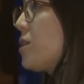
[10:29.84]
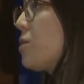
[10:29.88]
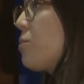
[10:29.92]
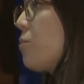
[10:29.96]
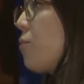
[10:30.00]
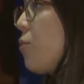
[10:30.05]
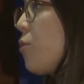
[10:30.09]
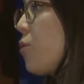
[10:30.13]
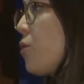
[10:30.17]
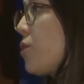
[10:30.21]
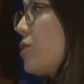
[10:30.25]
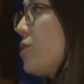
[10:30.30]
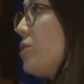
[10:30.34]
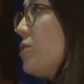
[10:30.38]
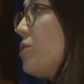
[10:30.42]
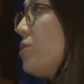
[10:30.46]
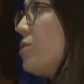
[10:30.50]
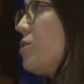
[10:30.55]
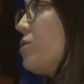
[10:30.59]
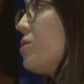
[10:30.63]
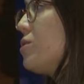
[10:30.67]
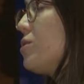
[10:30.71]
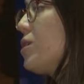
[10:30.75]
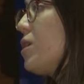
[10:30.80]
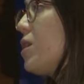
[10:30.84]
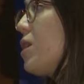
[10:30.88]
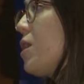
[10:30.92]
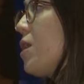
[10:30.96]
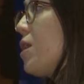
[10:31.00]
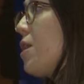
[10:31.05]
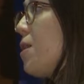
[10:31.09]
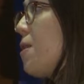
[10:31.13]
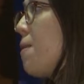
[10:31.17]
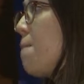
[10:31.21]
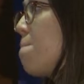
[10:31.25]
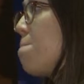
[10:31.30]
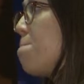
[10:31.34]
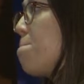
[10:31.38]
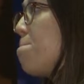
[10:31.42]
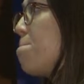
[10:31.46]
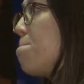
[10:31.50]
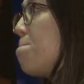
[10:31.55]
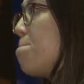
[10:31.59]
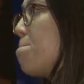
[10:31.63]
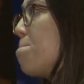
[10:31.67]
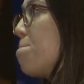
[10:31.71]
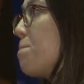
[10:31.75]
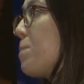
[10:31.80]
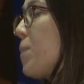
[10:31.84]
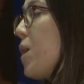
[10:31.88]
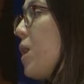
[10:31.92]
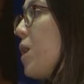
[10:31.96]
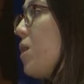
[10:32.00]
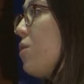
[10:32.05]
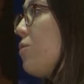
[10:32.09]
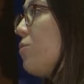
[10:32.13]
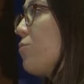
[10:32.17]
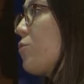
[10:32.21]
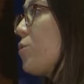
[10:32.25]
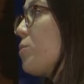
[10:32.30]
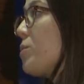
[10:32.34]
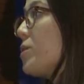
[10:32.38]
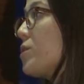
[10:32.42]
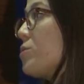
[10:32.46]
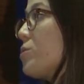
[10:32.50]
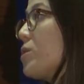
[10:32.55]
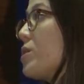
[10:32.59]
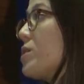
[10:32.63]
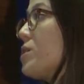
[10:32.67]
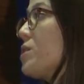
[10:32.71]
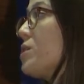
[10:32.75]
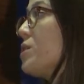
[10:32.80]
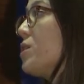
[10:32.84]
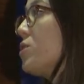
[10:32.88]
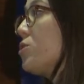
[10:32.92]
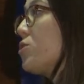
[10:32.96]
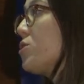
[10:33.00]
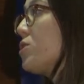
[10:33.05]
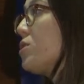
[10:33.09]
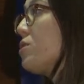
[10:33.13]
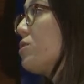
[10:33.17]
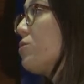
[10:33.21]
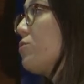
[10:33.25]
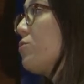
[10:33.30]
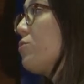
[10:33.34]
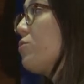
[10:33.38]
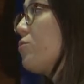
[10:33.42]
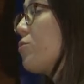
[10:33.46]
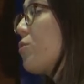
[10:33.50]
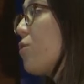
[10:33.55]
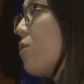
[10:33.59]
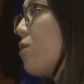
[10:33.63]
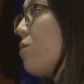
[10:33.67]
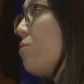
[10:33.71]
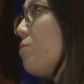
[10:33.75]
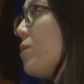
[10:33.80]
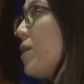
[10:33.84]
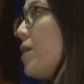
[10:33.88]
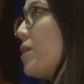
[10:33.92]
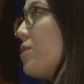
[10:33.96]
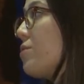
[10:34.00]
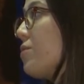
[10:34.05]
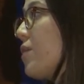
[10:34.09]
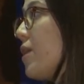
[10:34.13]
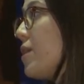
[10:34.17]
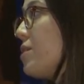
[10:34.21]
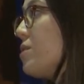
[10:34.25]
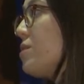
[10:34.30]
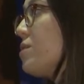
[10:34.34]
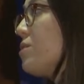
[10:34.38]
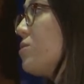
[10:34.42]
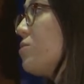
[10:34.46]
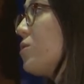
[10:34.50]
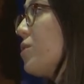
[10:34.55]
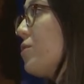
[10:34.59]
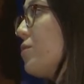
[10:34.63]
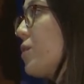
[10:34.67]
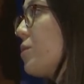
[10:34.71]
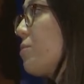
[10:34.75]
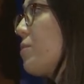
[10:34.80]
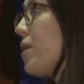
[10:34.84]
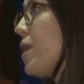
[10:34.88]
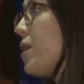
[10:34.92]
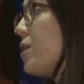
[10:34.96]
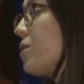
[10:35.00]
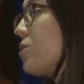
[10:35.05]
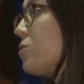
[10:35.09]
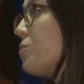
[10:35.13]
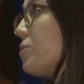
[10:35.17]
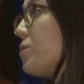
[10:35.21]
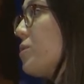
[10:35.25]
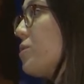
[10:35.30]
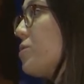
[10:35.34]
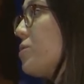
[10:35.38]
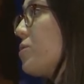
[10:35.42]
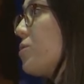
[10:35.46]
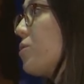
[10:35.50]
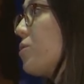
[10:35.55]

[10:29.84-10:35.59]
important from a transition from advanced traffic management to